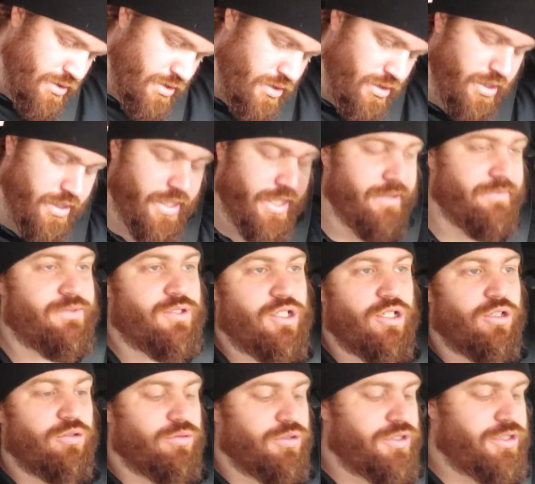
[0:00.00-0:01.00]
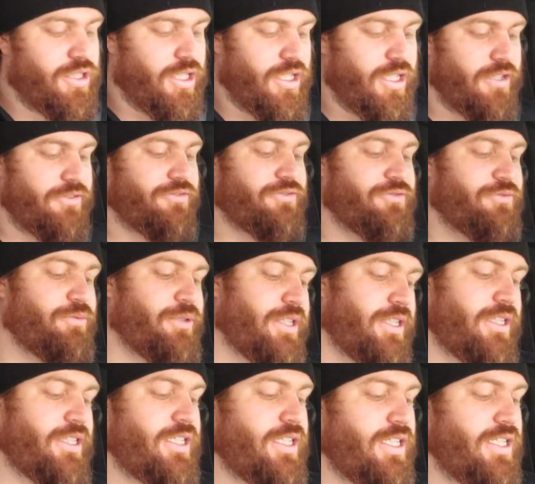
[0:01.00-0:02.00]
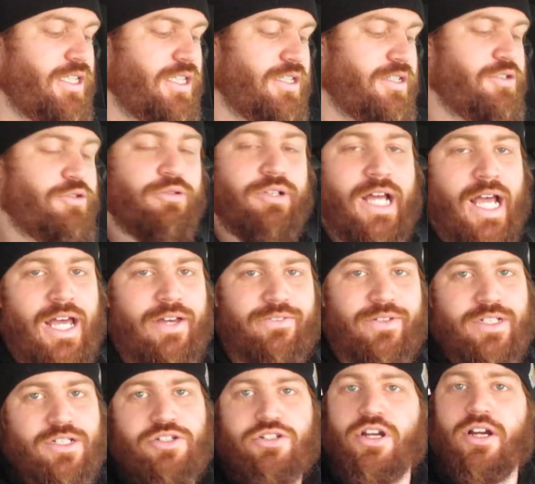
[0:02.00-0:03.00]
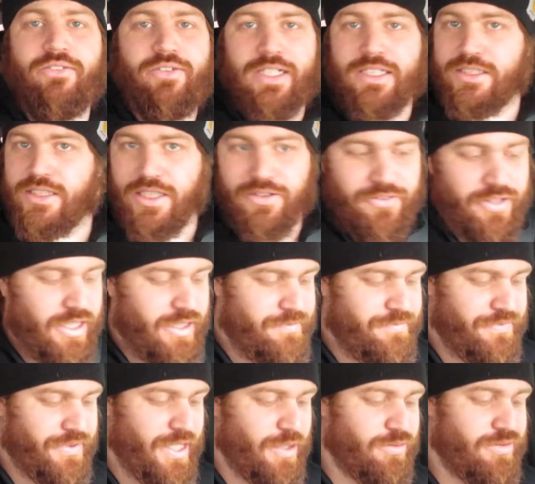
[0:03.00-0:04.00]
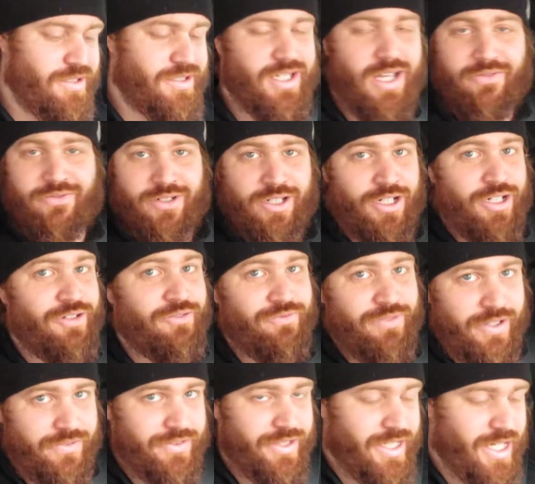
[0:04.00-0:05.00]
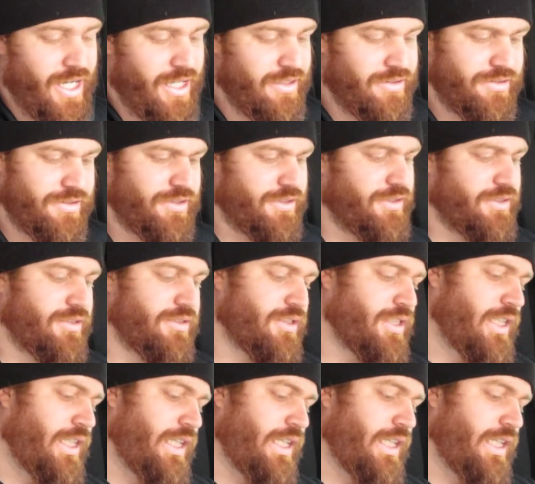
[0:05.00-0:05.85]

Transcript: right, yeah, so we'll start off with the 2.5-inch Terraflex lift kit. That was $750.